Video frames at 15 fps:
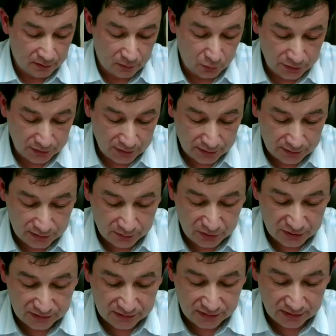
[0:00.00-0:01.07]
We
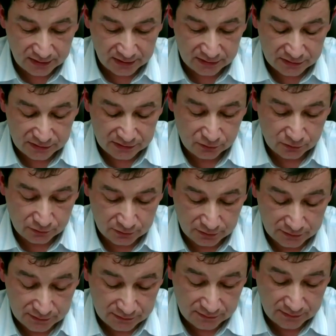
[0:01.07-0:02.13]
repeatedly
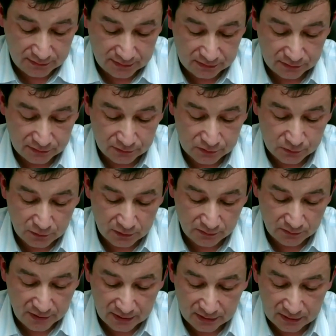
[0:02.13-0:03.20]
underscored that cross-border
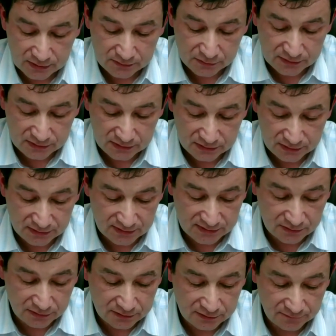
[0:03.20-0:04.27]
mechanism in Syria
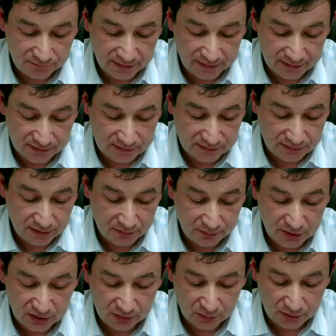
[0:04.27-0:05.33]
does not reflect
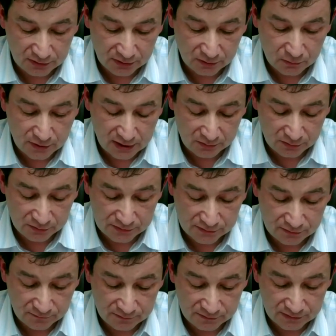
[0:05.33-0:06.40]
minimal
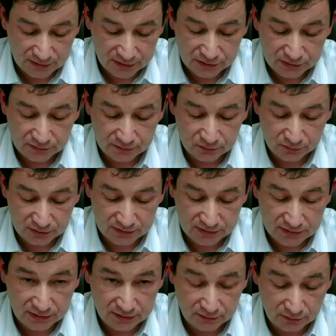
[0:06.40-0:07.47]
requirements of international
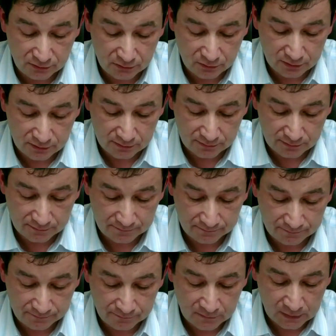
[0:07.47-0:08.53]
humanitarian law.
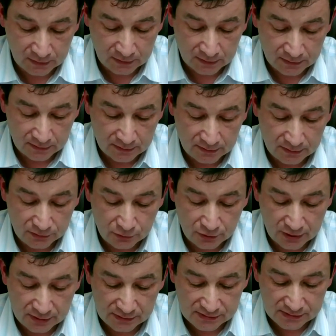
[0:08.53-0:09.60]
The
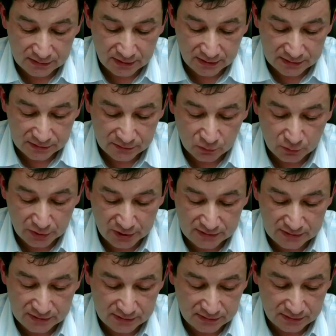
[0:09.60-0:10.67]
UN still has no
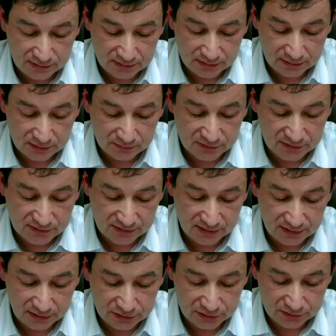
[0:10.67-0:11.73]
presence in Idlib
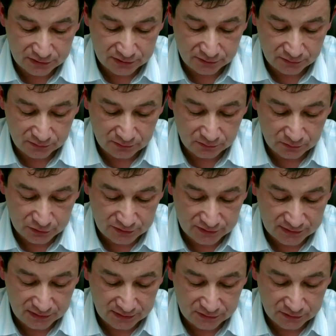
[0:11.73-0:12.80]
de-escalation zone, which is
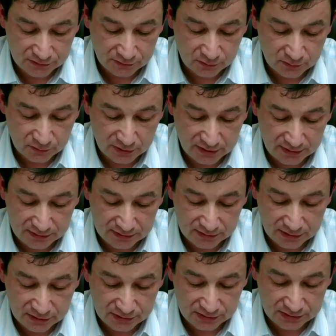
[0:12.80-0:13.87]
controlled by
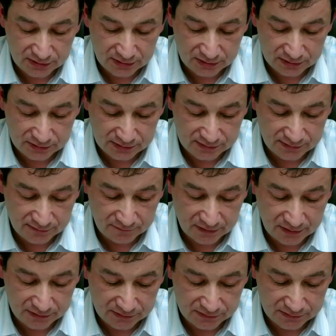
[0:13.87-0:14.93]
international terrorists and
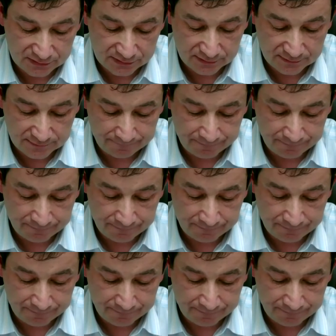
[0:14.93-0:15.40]
fighters.